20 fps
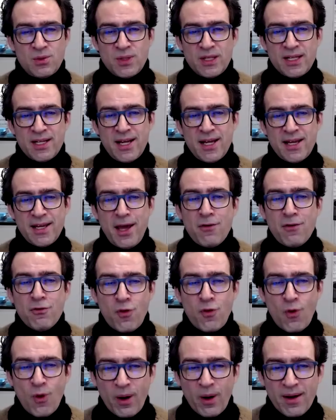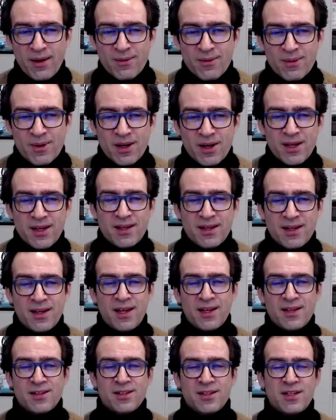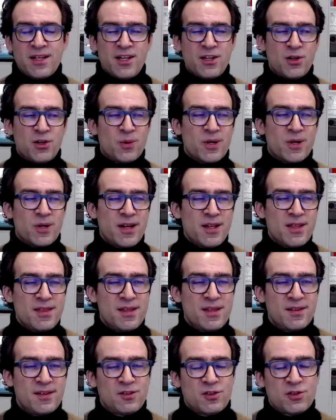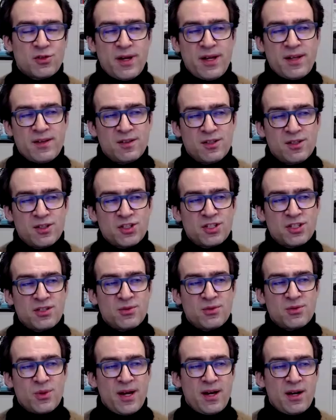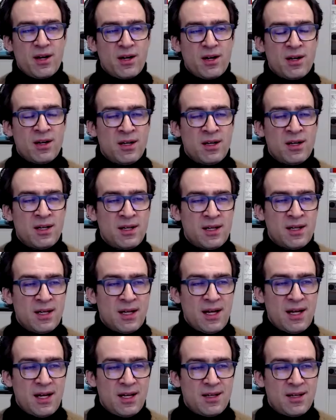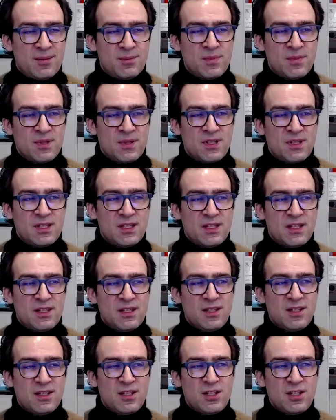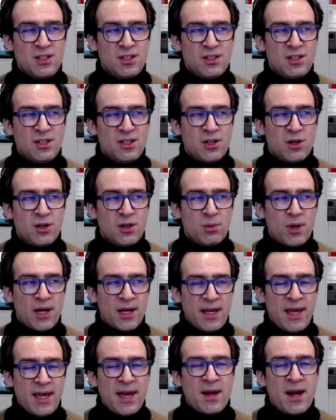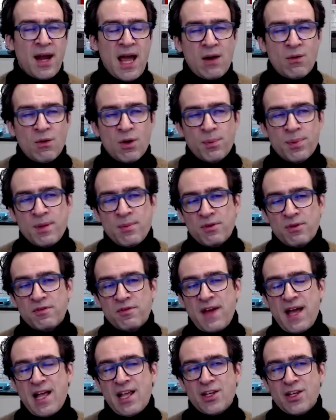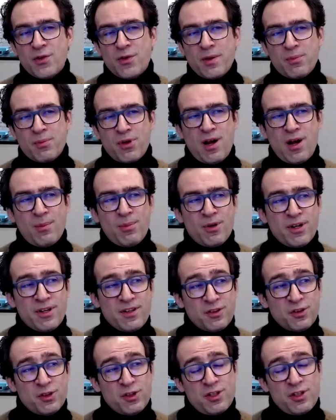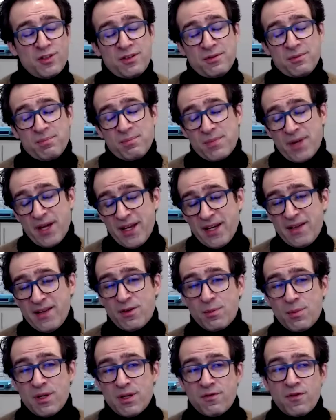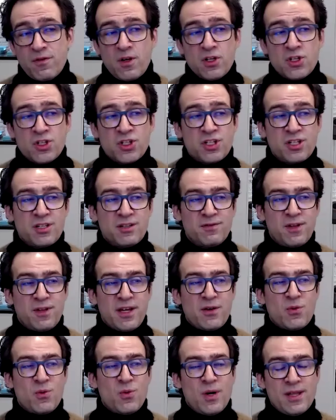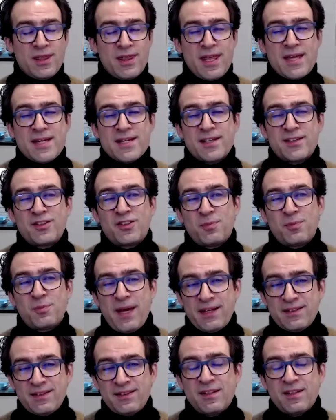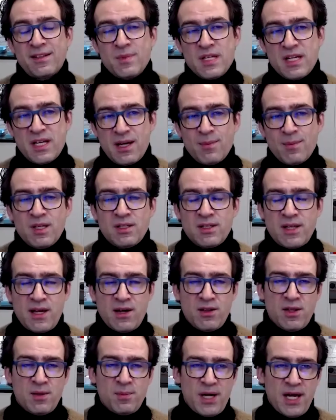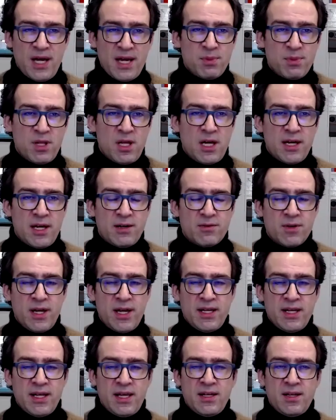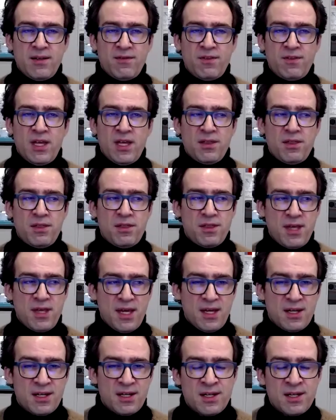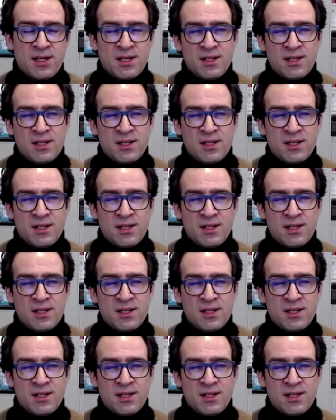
what can I get for it, right? And we're in this transition where, um, again, how are people valuing properties might even be a function of like what they expect to be coming down the pipeline, right? And if they think